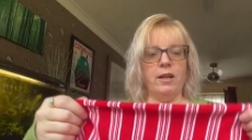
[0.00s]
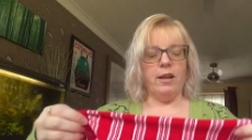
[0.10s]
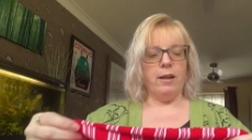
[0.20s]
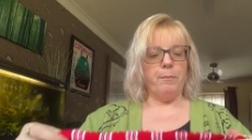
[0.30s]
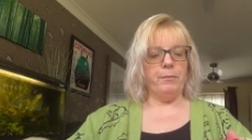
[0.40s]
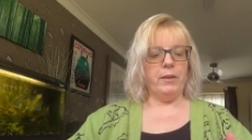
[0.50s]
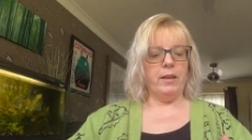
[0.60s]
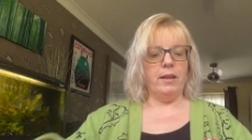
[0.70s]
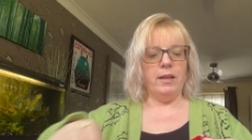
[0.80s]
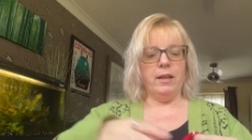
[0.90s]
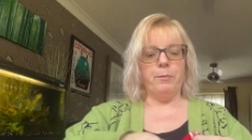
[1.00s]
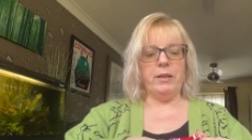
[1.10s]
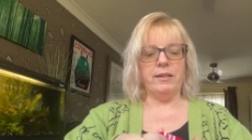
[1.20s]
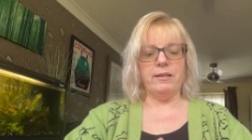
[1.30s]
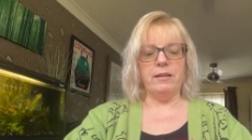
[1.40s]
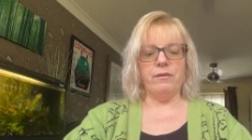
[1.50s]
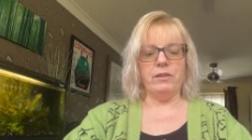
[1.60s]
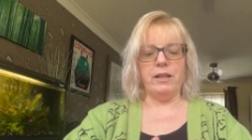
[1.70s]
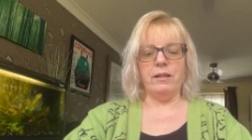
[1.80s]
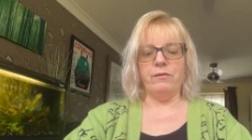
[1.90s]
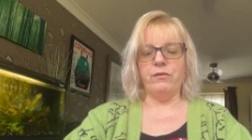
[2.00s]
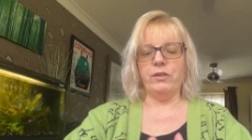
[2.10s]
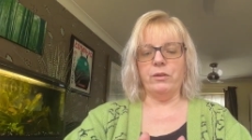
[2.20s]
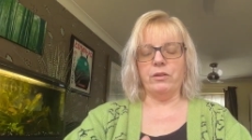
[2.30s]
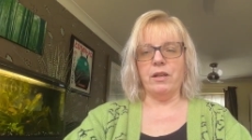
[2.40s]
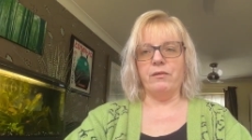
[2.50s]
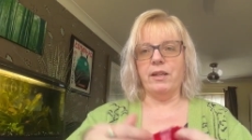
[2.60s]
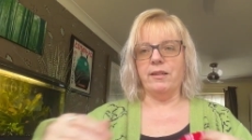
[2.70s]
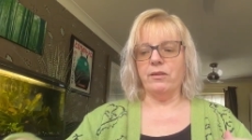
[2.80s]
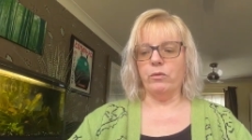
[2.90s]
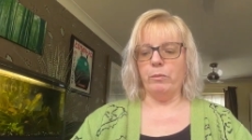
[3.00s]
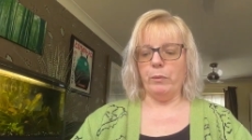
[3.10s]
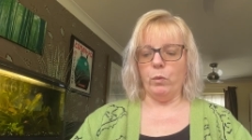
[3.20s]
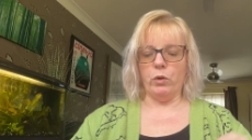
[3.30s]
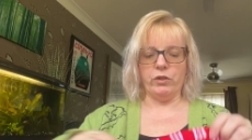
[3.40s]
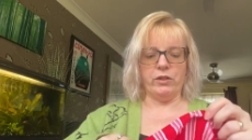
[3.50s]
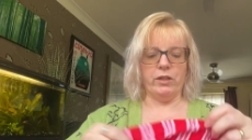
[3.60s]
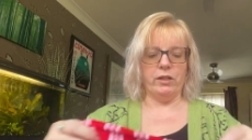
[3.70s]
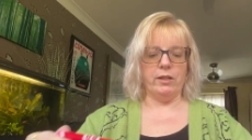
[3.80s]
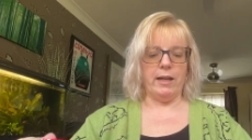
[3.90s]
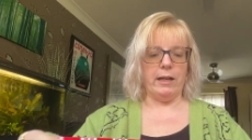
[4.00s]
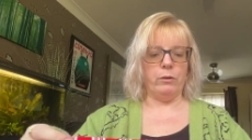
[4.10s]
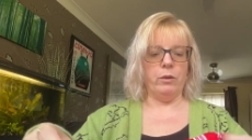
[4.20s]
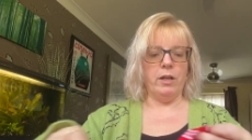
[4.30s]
But it's lovely, it feels lovely. This has all been washed now,